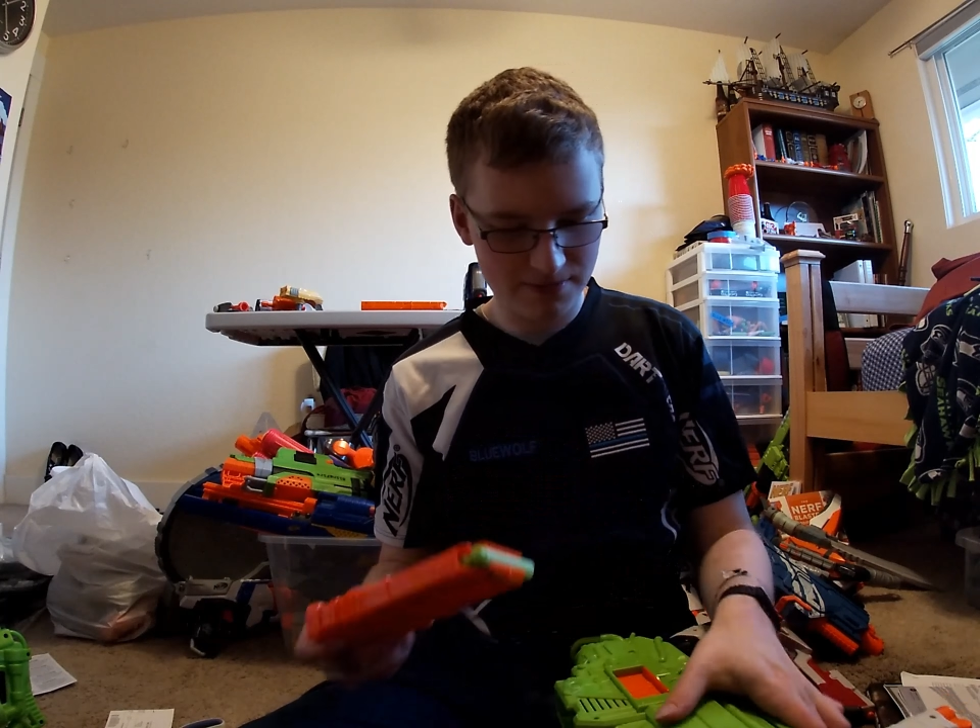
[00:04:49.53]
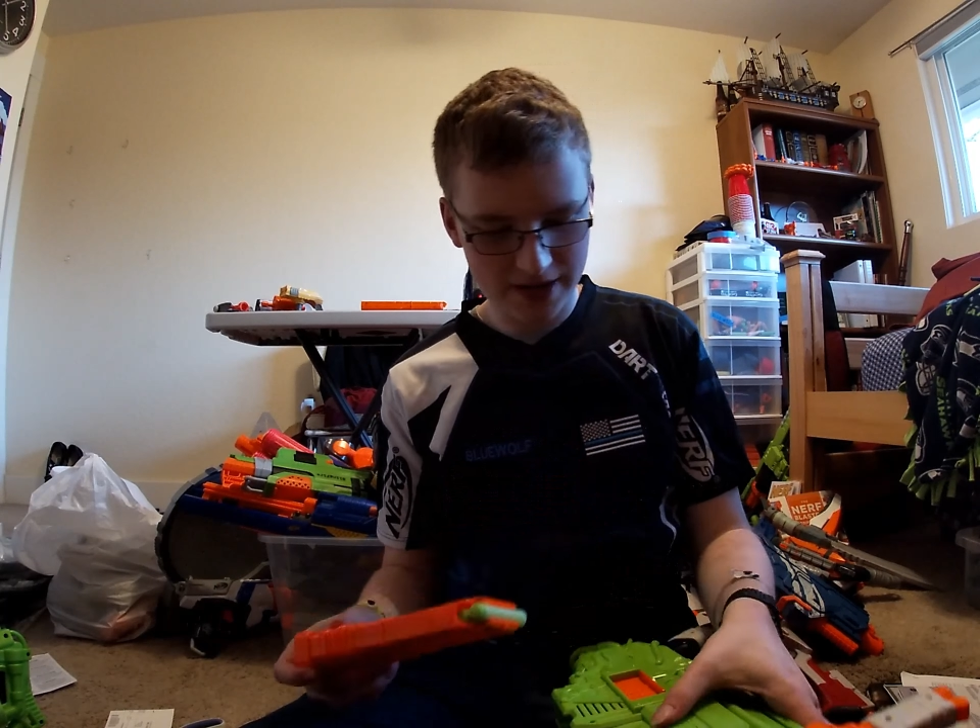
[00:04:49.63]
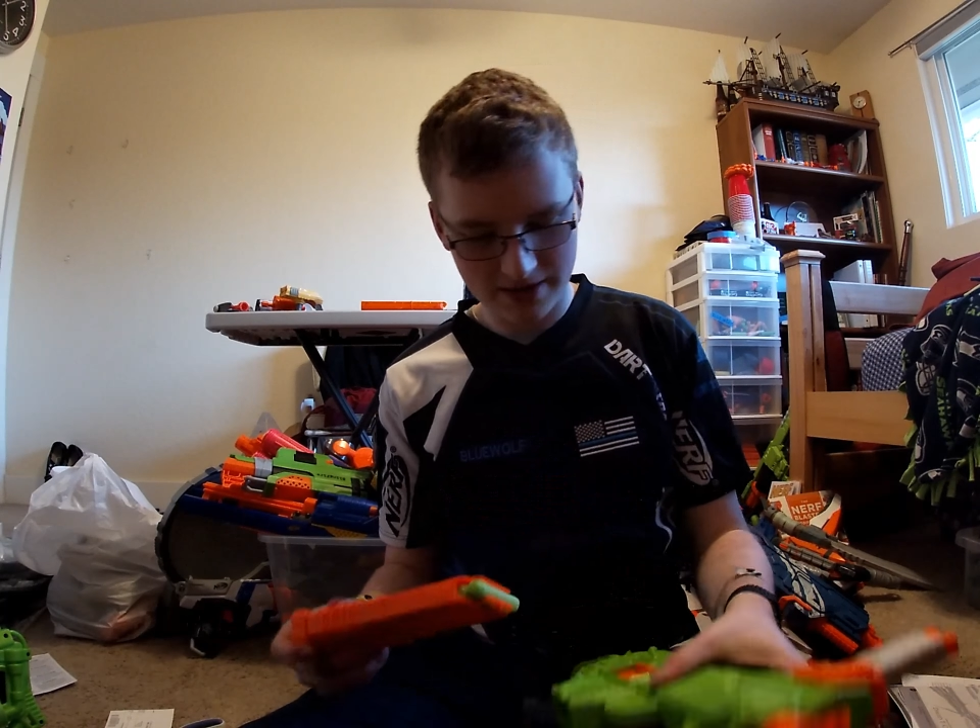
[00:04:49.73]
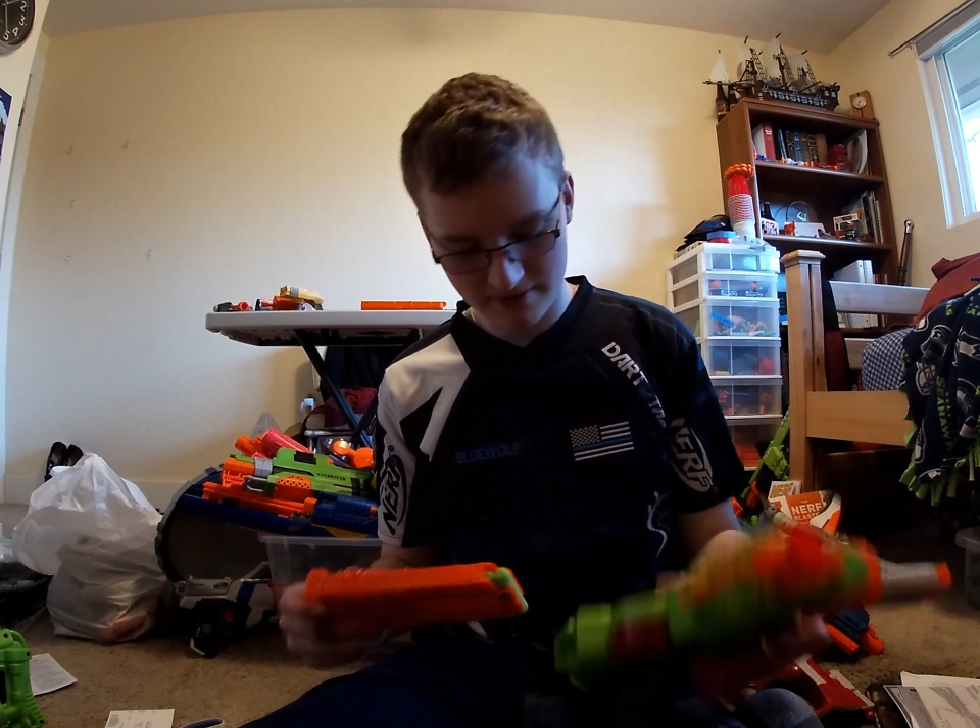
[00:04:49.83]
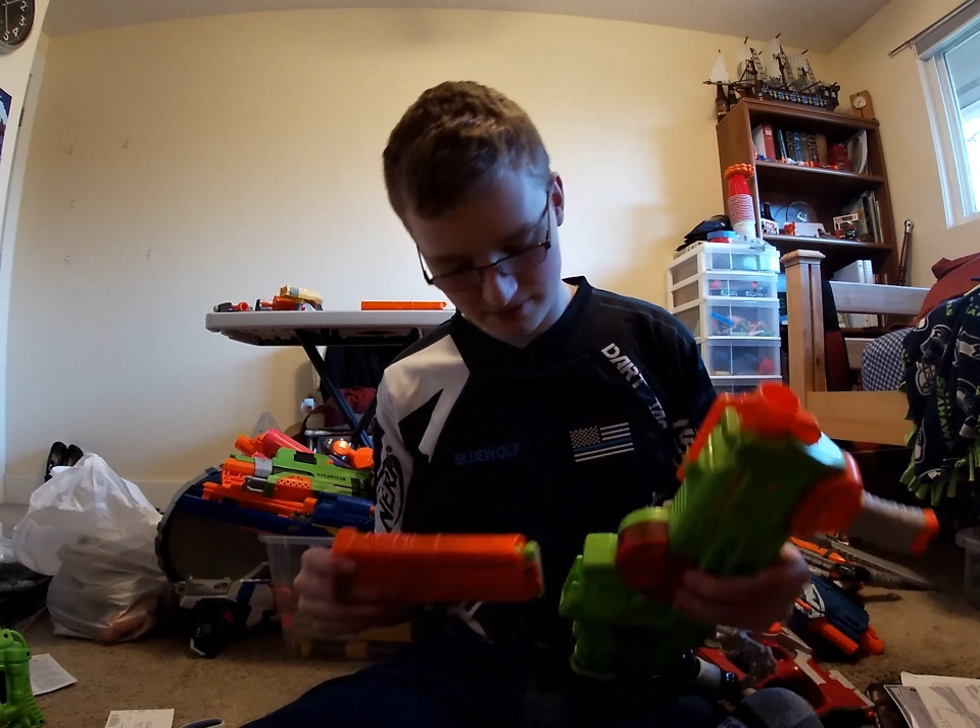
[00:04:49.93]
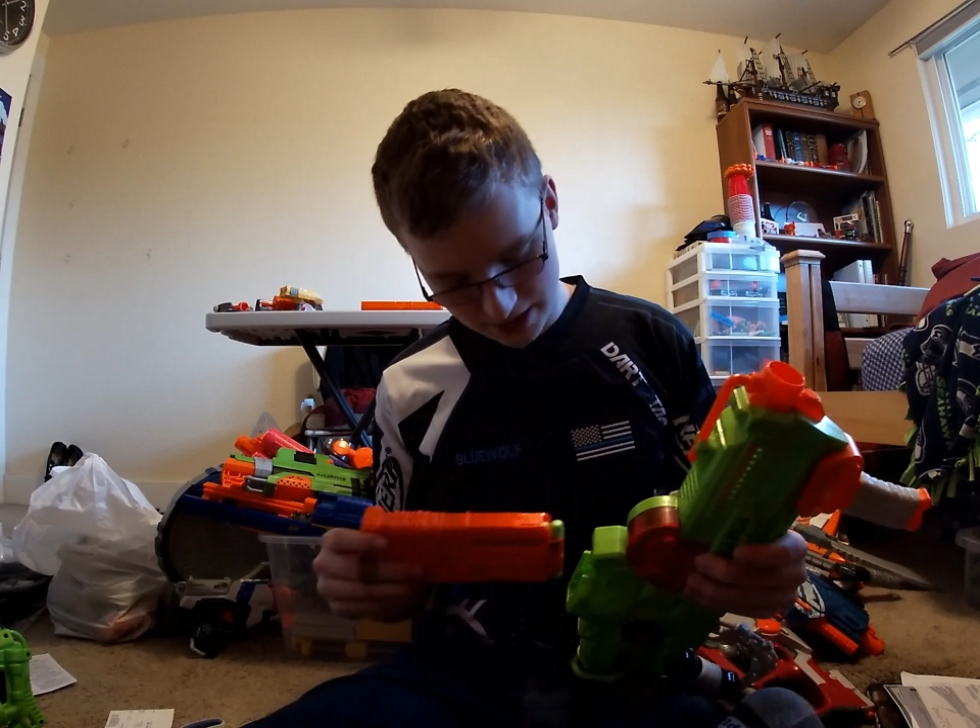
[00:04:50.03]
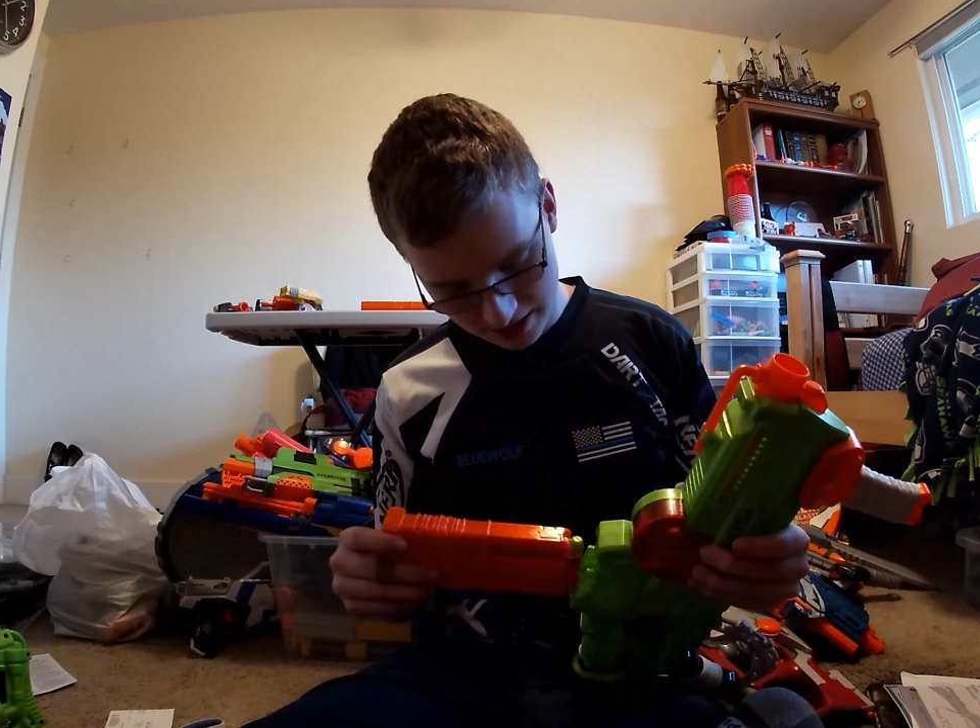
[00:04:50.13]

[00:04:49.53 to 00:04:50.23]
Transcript: But, you